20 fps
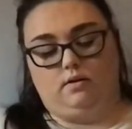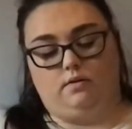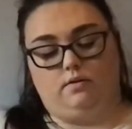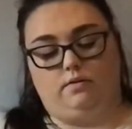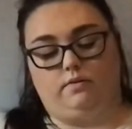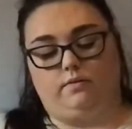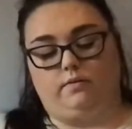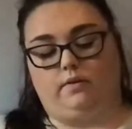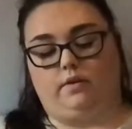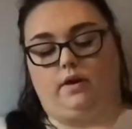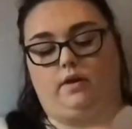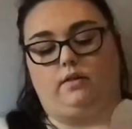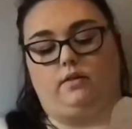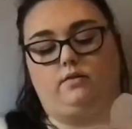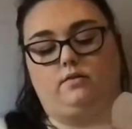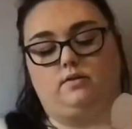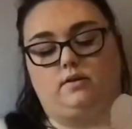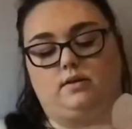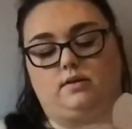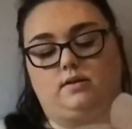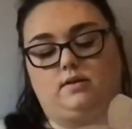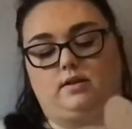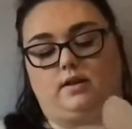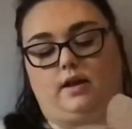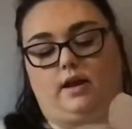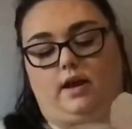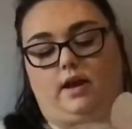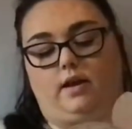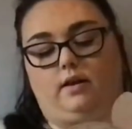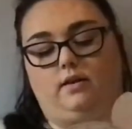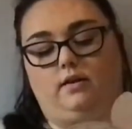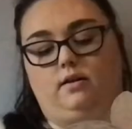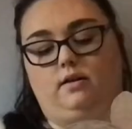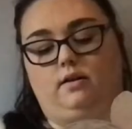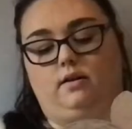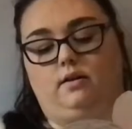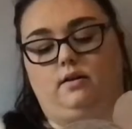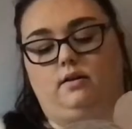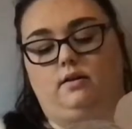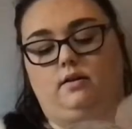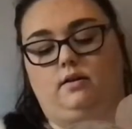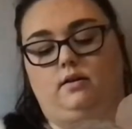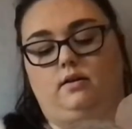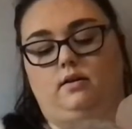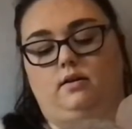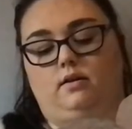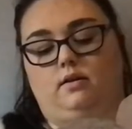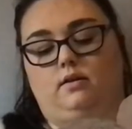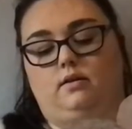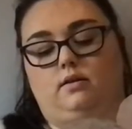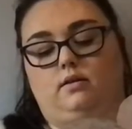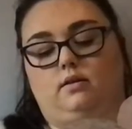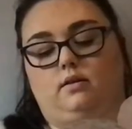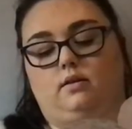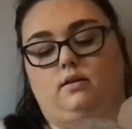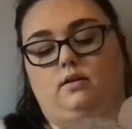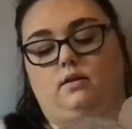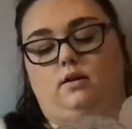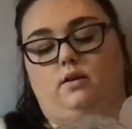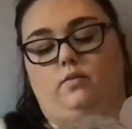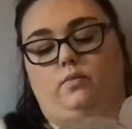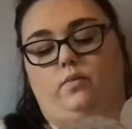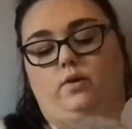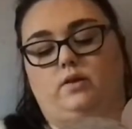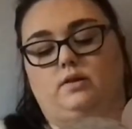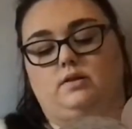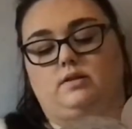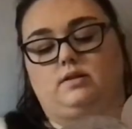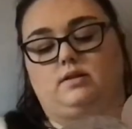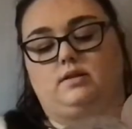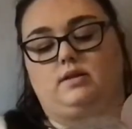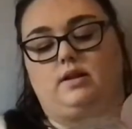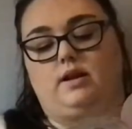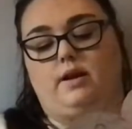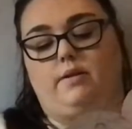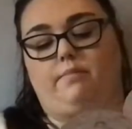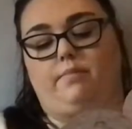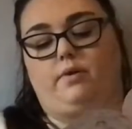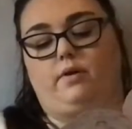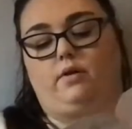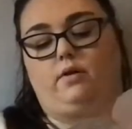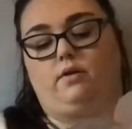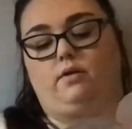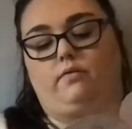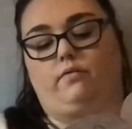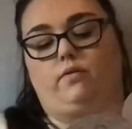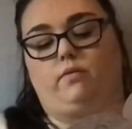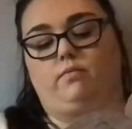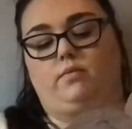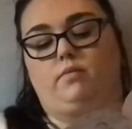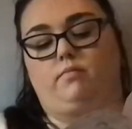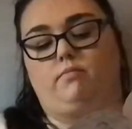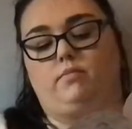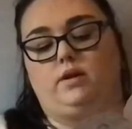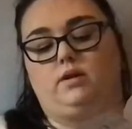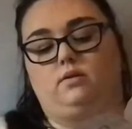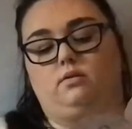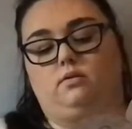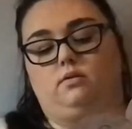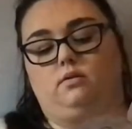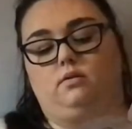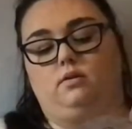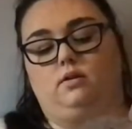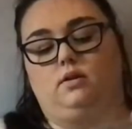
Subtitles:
And get those scissors again. Cut one snip from the middle